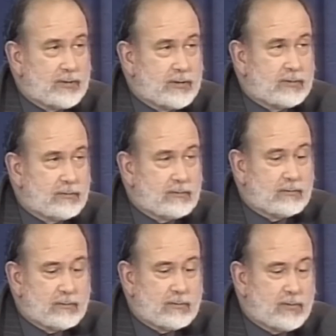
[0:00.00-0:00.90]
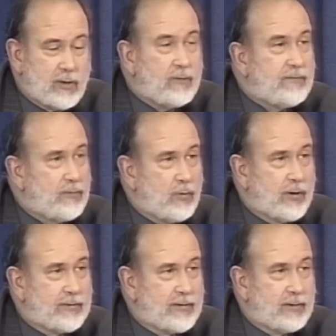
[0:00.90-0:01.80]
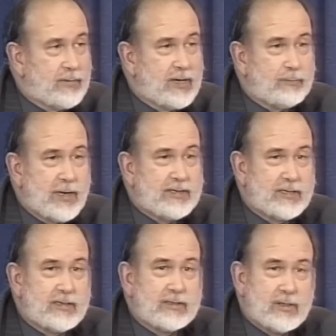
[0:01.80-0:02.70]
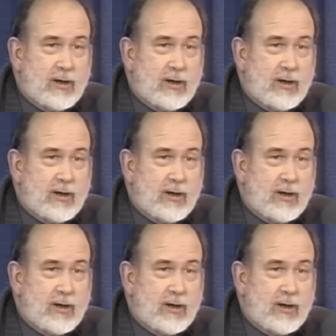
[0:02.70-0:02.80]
the Kagan family in and of